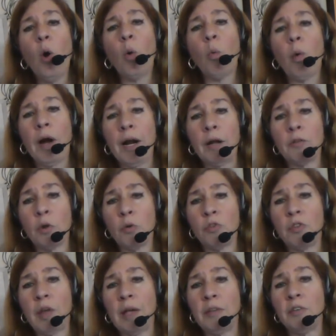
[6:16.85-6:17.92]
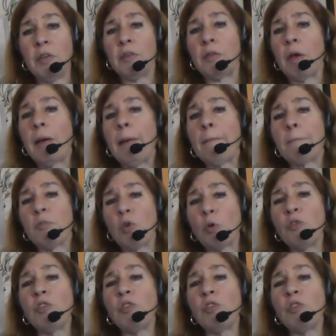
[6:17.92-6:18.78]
What are those senses? So,